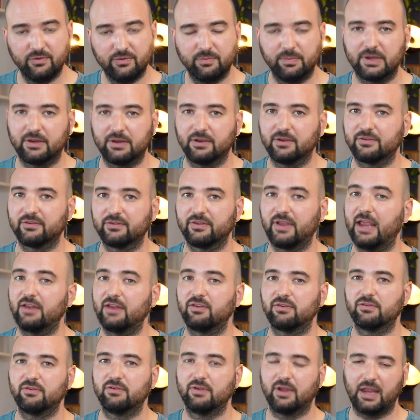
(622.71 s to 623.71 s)
because a
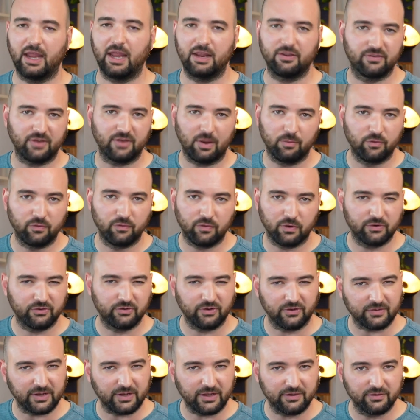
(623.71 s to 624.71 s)
subwoofer
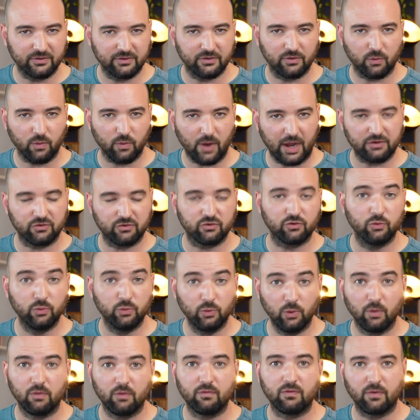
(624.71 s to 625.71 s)
just isn't the right
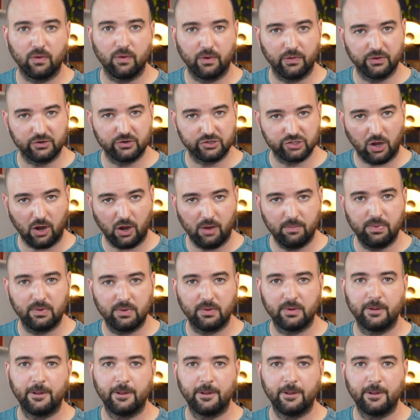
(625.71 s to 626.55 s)
tool for the job.